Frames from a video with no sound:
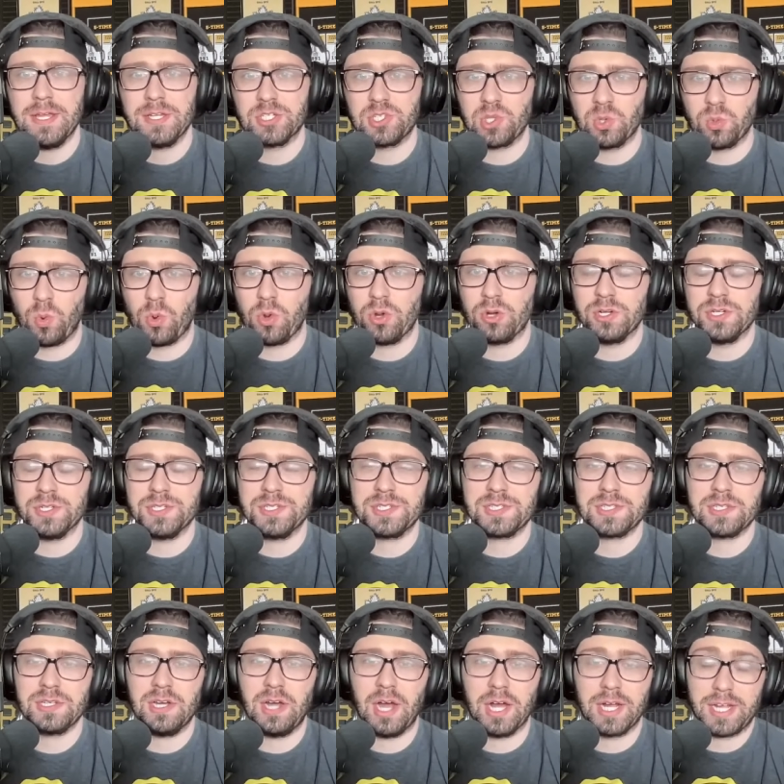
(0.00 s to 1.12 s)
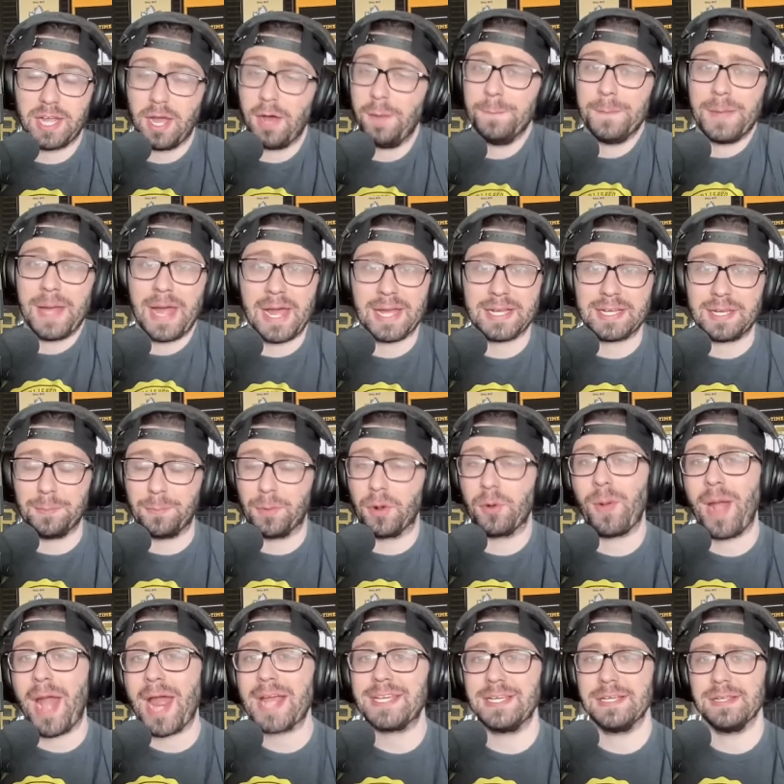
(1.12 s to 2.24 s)
towards a comeback, a
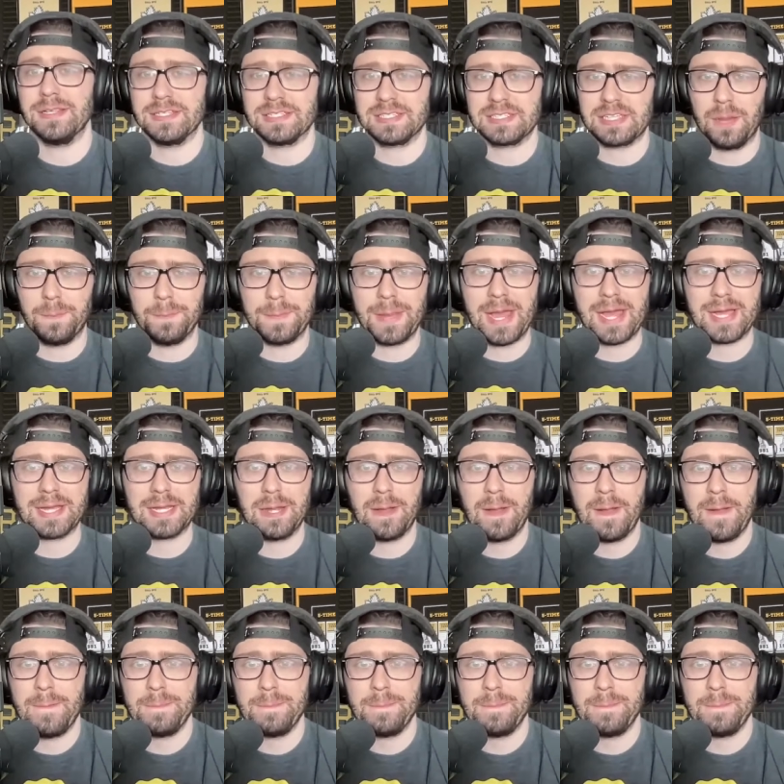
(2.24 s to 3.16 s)
miraculous comeback